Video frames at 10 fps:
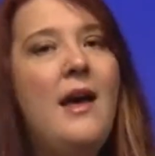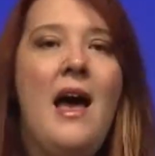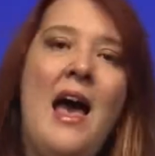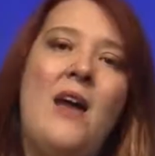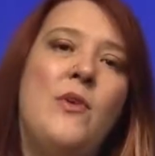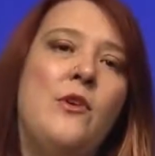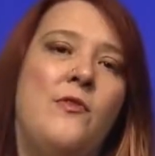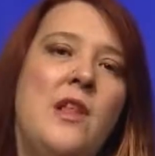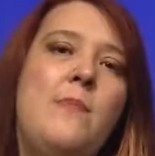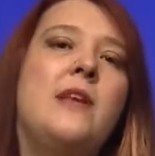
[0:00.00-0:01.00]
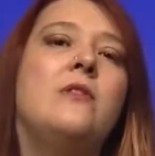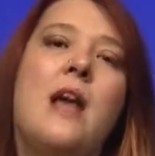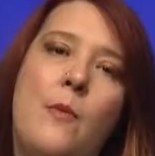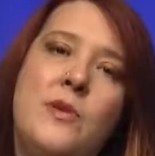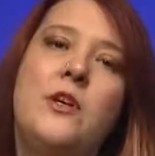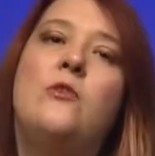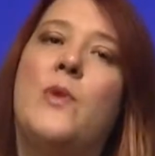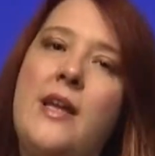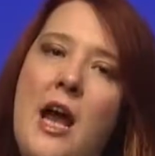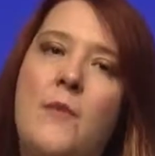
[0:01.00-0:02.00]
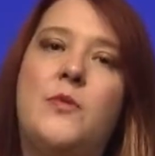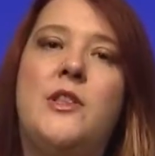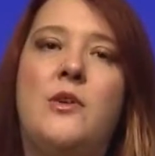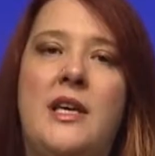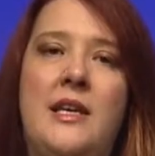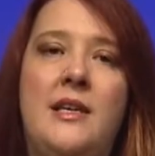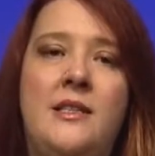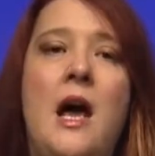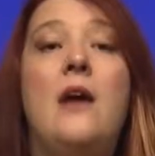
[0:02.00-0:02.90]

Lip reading: and when they're flipping through the episode recaps with their kids,